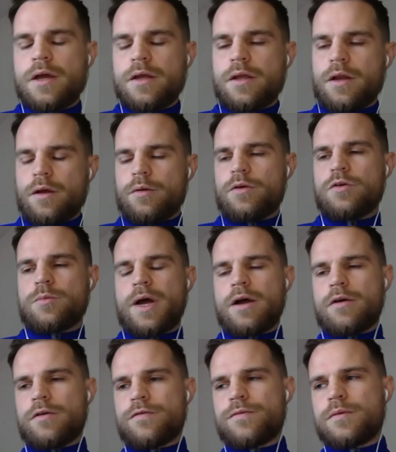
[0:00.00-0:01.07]

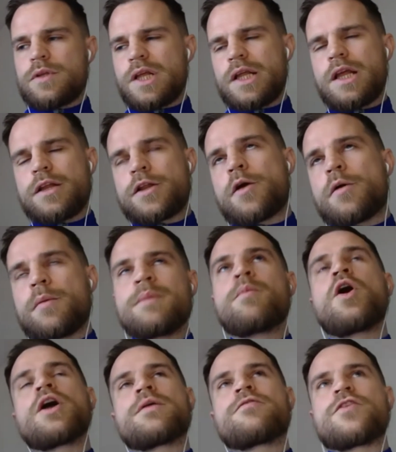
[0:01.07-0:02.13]

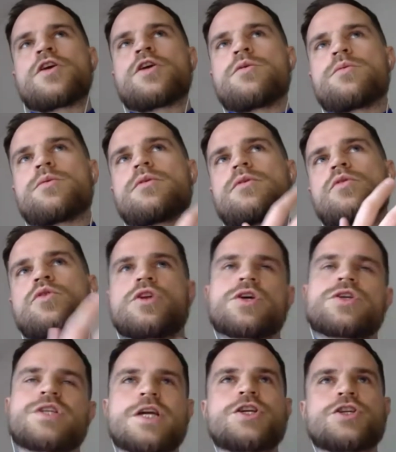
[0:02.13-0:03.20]
in my view,
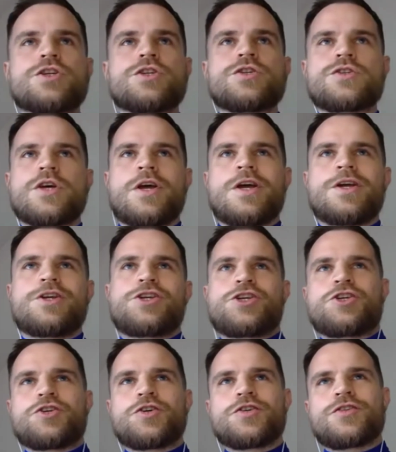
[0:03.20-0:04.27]
organizations
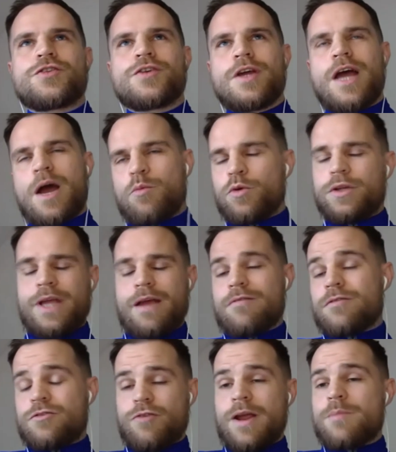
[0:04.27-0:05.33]
should and would
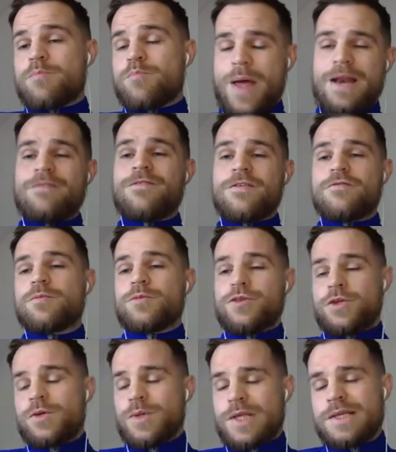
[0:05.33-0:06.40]
get great benefit from
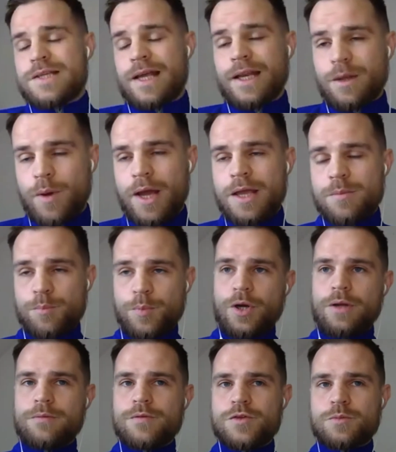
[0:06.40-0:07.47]
doing this anyway.
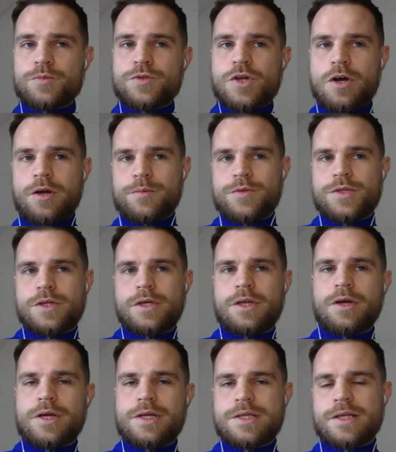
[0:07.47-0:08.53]
But sometimes,
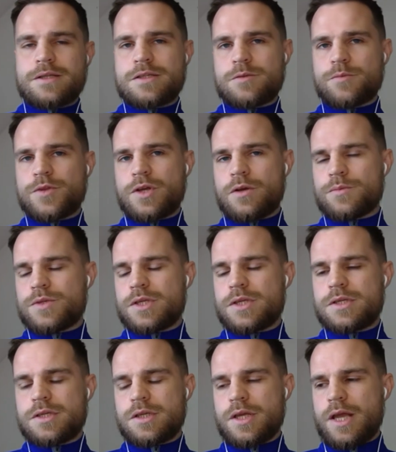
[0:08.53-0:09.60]
like I said,
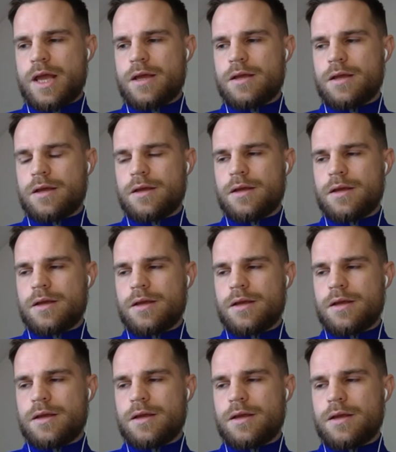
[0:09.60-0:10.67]
you get
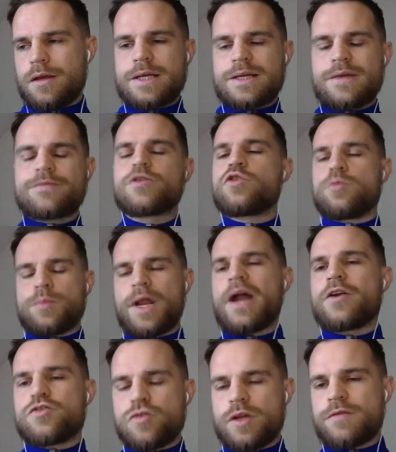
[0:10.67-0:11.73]
these ideas have to come
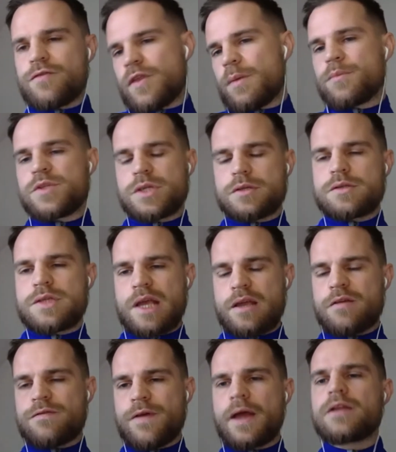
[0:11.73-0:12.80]
naturally for them to
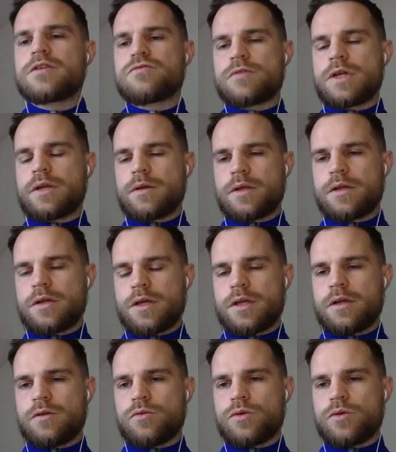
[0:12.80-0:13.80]
take effect really in an